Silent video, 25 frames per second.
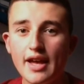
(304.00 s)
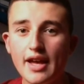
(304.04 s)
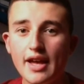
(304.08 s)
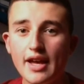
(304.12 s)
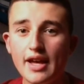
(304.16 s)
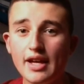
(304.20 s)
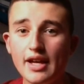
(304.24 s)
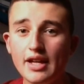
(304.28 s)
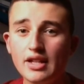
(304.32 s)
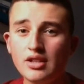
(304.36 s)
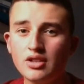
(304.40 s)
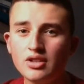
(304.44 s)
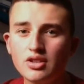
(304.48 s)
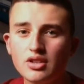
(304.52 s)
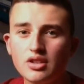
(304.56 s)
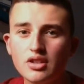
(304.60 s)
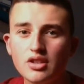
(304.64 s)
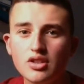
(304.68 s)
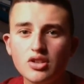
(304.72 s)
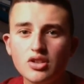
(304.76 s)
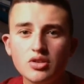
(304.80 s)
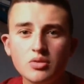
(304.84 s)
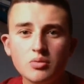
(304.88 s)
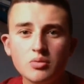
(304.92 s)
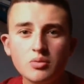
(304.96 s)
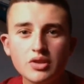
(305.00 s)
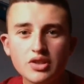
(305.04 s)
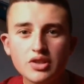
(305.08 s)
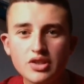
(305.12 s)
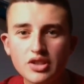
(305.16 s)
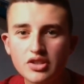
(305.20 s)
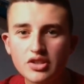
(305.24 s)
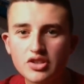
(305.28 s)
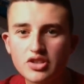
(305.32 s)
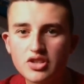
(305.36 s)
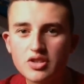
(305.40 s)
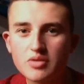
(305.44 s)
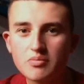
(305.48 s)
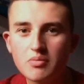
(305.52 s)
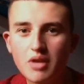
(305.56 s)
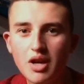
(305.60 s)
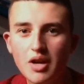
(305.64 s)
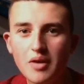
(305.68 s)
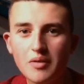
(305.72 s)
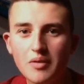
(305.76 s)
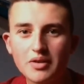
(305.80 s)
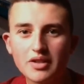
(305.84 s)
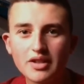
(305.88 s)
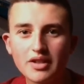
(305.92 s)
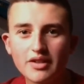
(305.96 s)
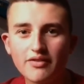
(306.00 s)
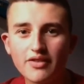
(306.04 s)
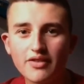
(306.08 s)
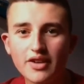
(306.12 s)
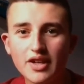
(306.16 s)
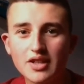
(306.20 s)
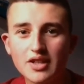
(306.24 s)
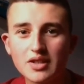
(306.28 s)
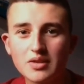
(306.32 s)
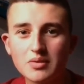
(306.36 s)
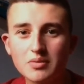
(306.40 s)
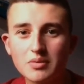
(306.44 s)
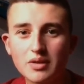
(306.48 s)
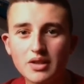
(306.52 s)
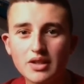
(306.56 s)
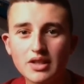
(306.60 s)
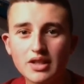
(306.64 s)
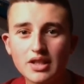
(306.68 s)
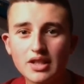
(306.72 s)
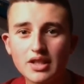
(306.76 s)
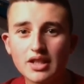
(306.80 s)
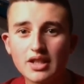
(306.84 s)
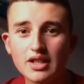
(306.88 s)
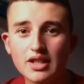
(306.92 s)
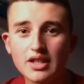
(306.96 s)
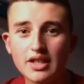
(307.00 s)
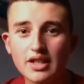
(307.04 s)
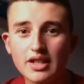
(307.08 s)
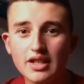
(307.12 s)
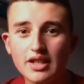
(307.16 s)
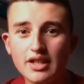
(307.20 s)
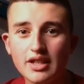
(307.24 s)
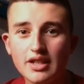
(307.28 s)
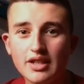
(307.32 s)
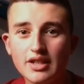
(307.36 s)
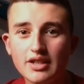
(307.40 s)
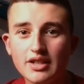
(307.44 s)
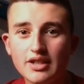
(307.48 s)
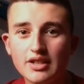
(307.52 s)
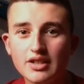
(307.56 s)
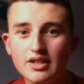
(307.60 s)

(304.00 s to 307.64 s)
And we see a smile on her face when they get her.